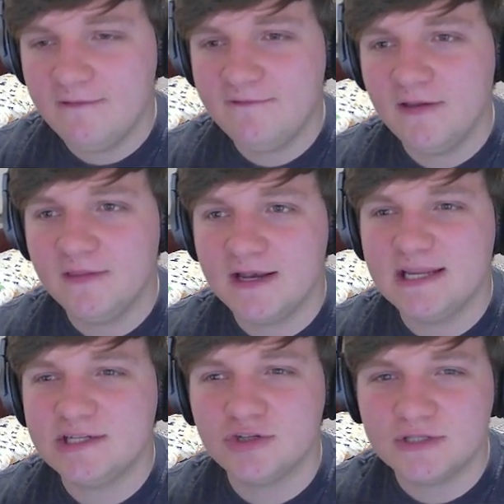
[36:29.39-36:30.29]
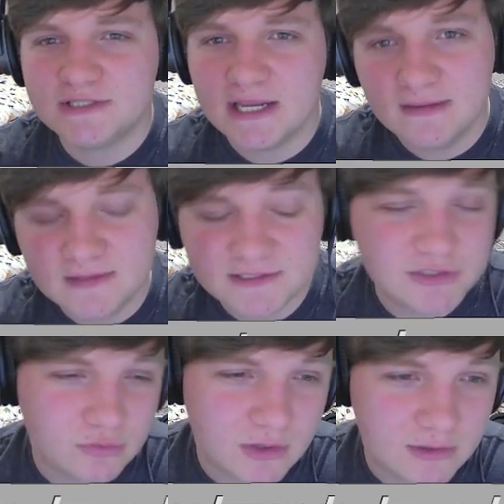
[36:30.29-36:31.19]
felt that he should stay in these
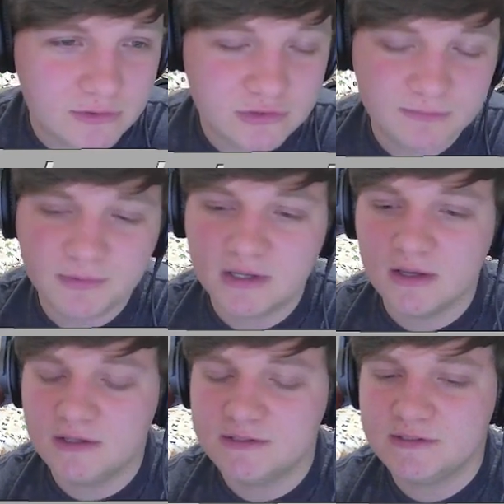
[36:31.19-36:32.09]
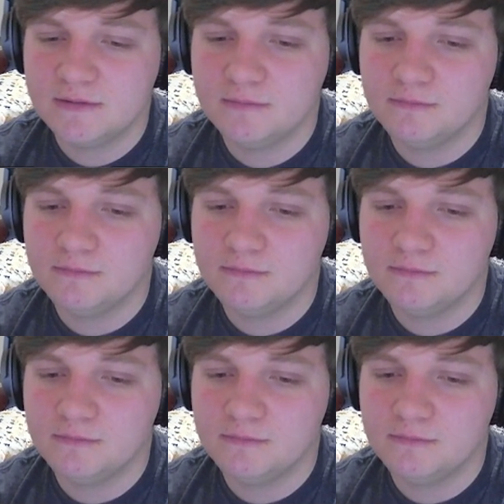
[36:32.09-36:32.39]
two colors because